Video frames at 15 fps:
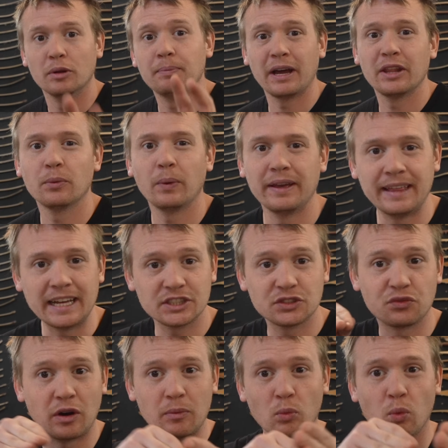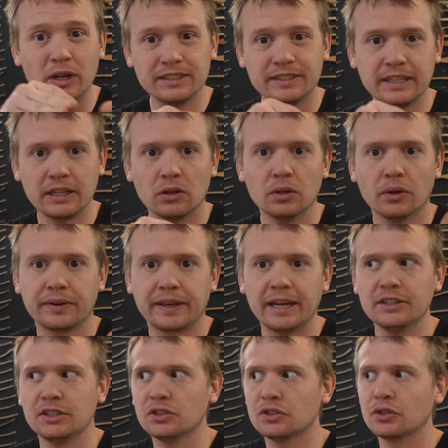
and by the way, that's from one single location,